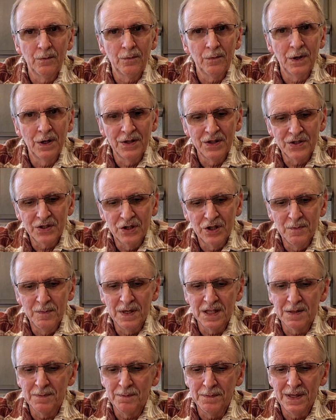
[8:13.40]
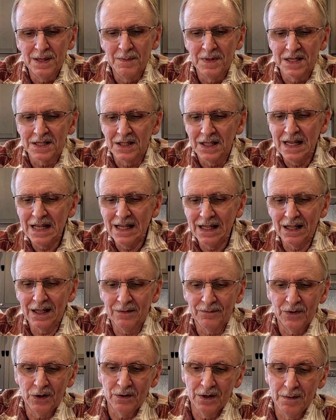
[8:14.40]
Well, this could be
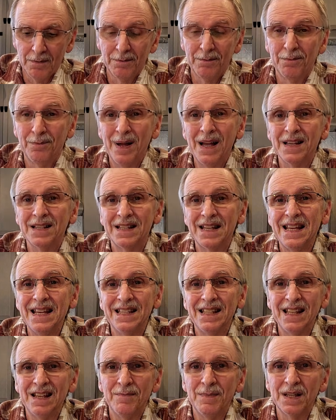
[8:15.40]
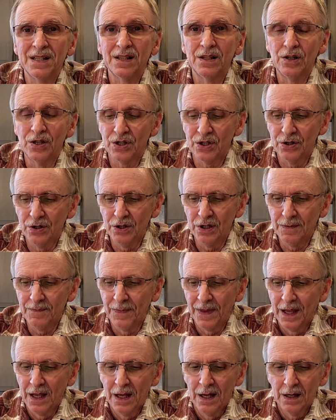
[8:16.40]
misleading, or at best, easily
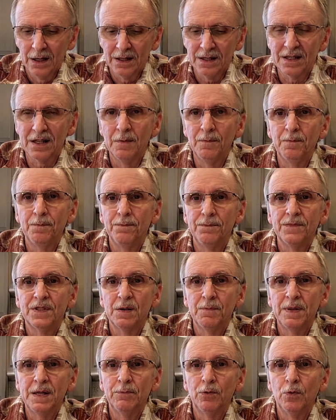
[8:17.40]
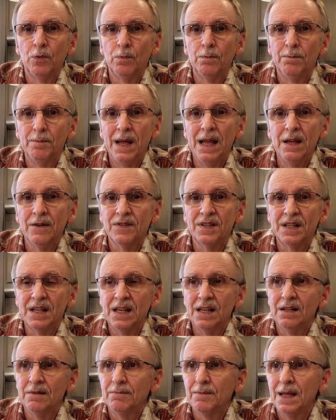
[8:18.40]
misunderstood, because some, some people may have
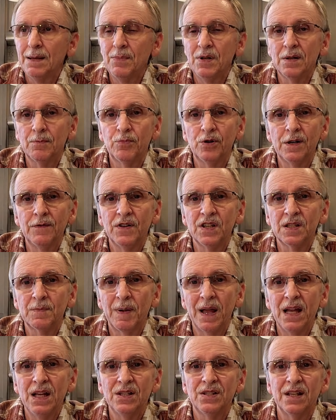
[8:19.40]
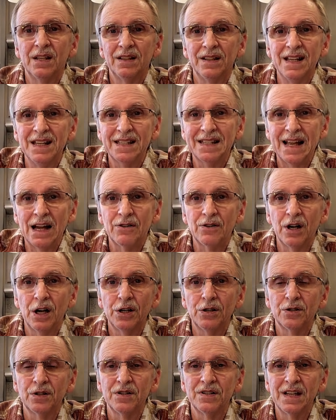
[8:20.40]
seen maybe the previous page that lists out
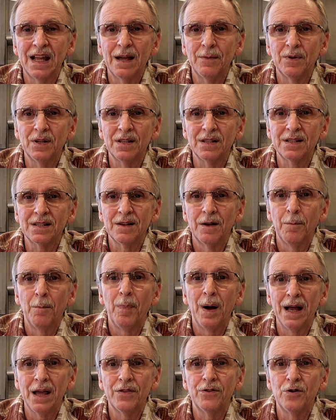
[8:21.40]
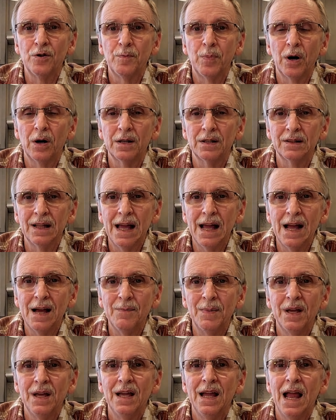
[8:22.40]
100 contaminants by a third-party
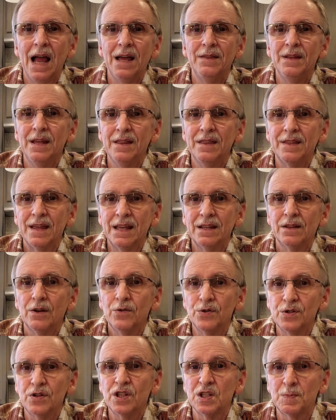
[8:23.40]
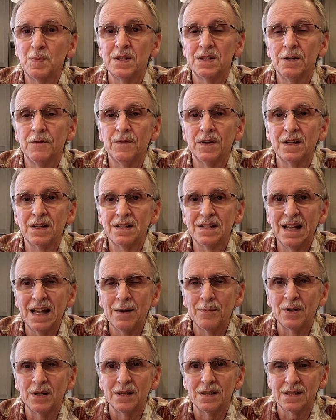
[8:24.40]
lab, and they think those are the specific
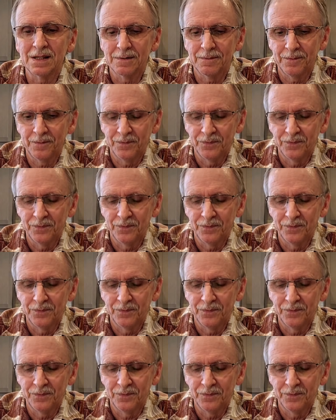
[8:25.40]
contaminants.